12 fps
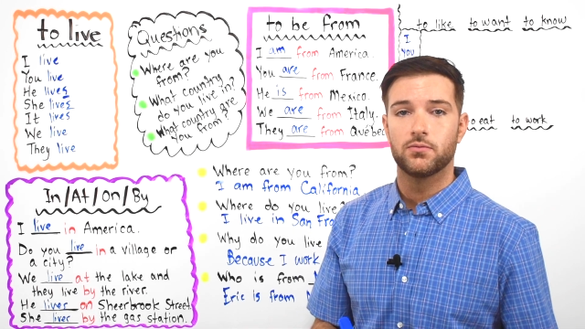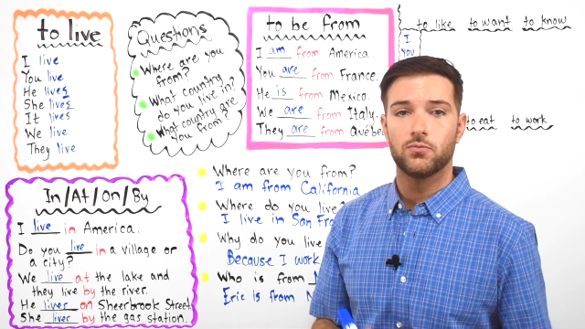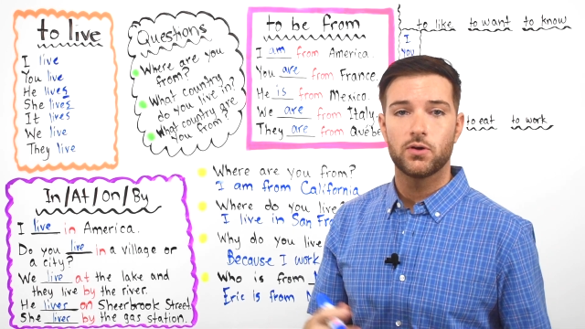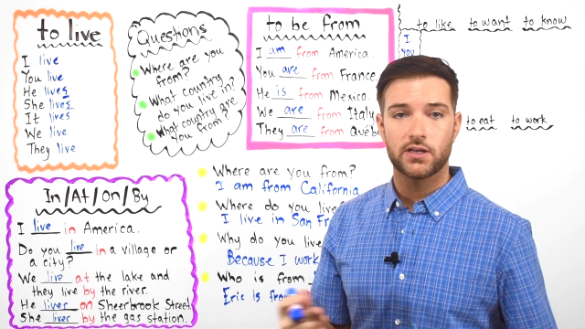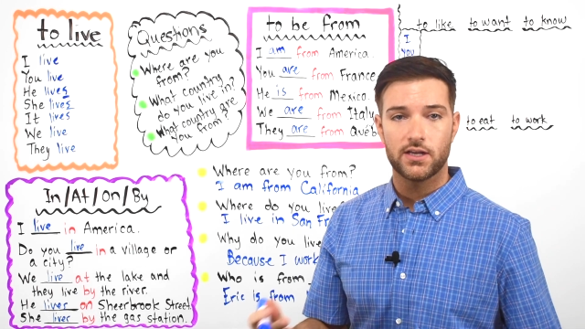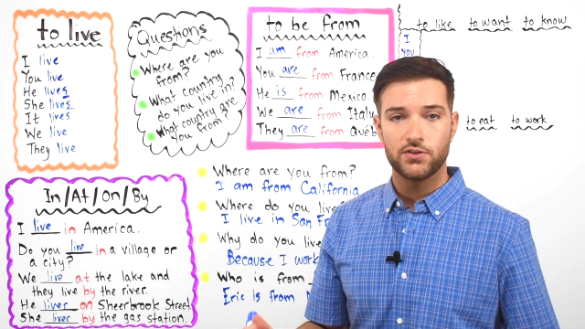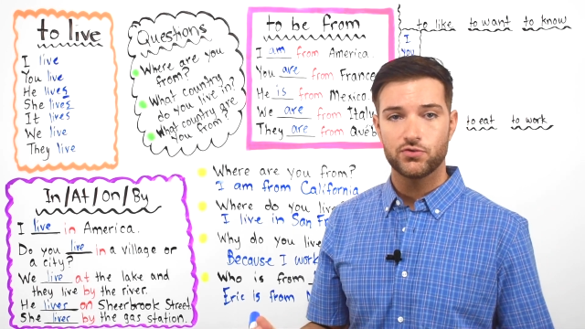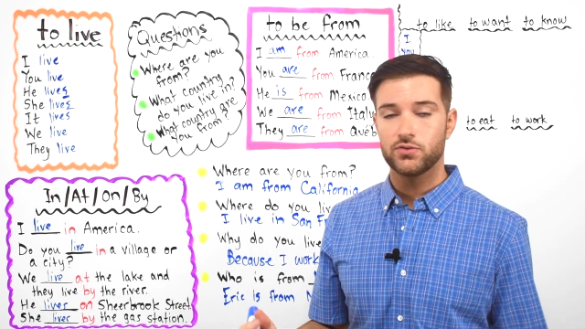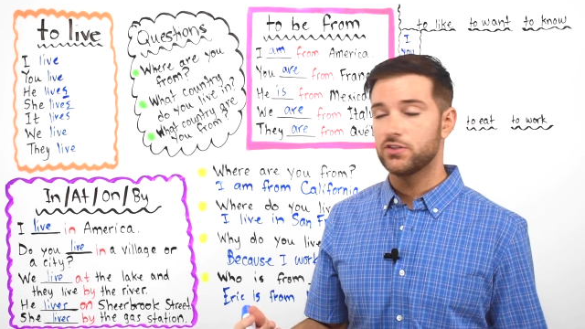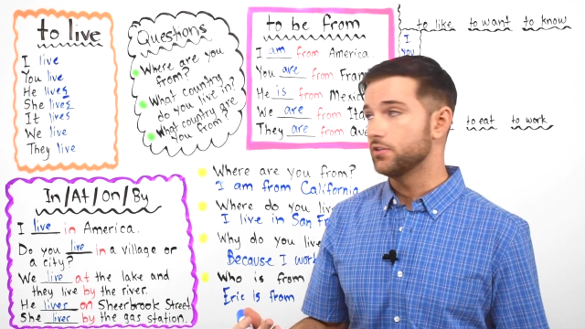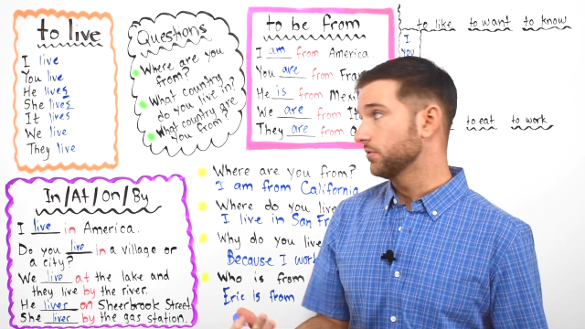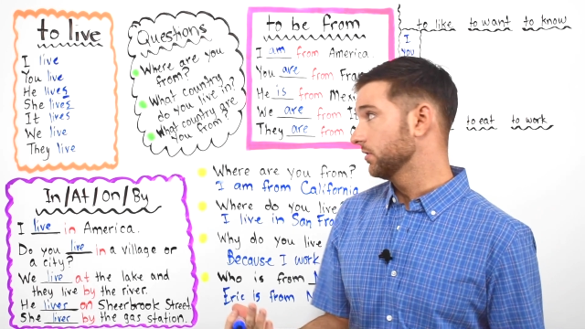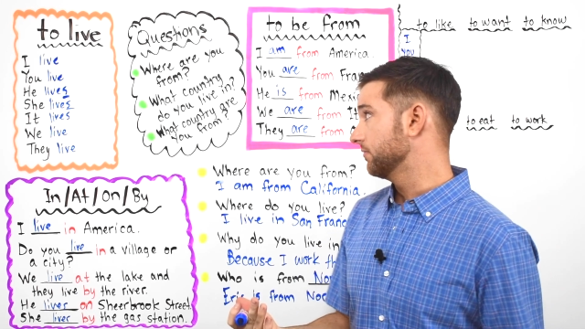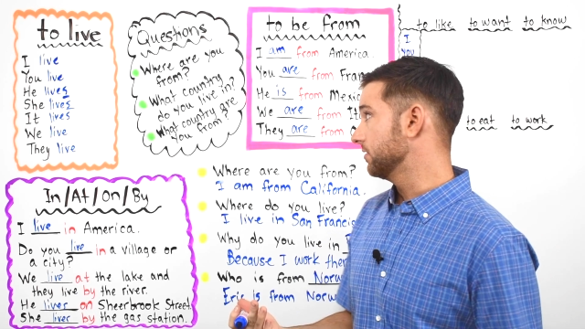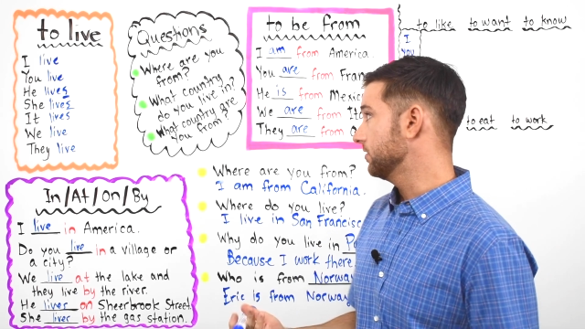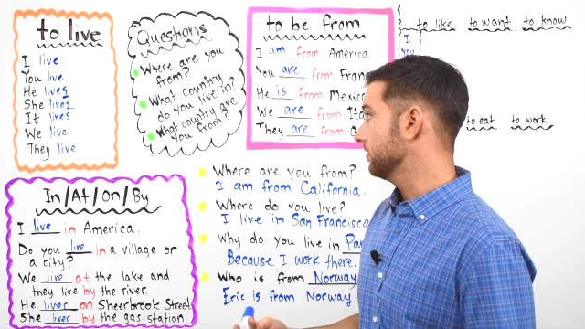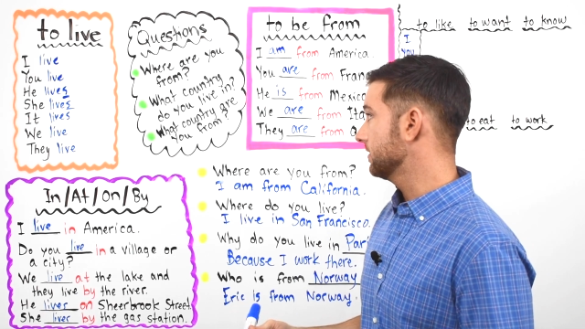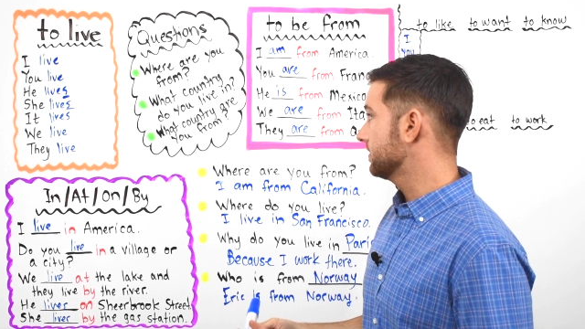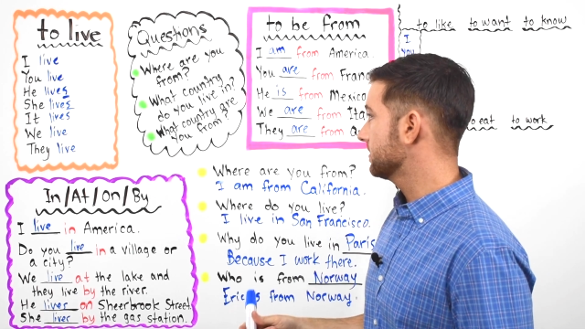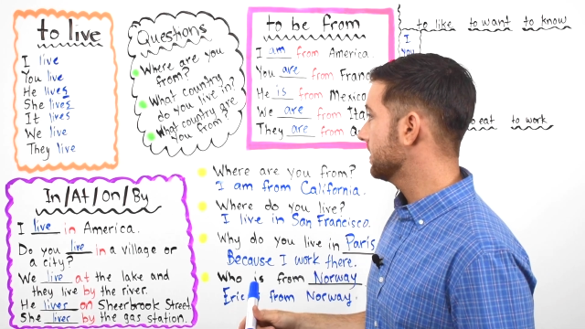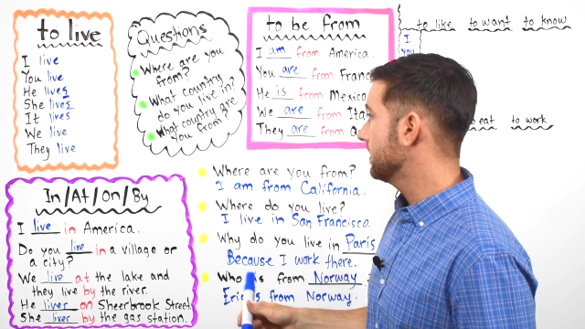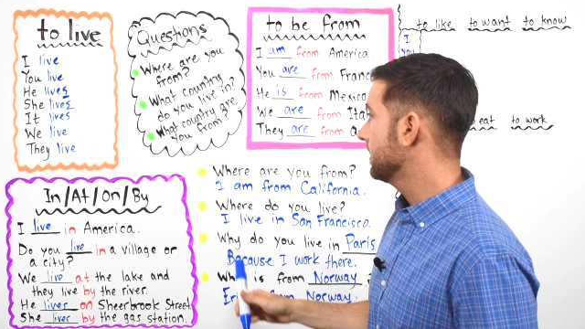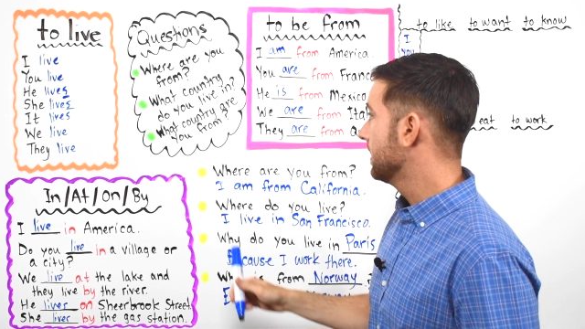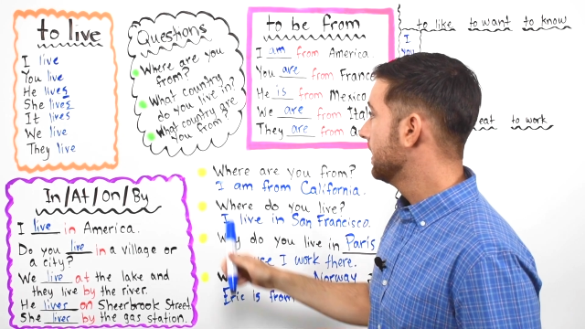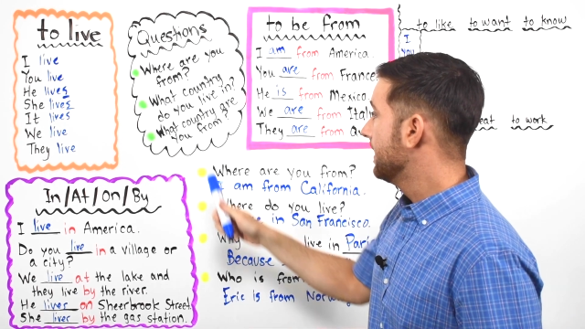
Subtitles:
What country do you live in? You can say,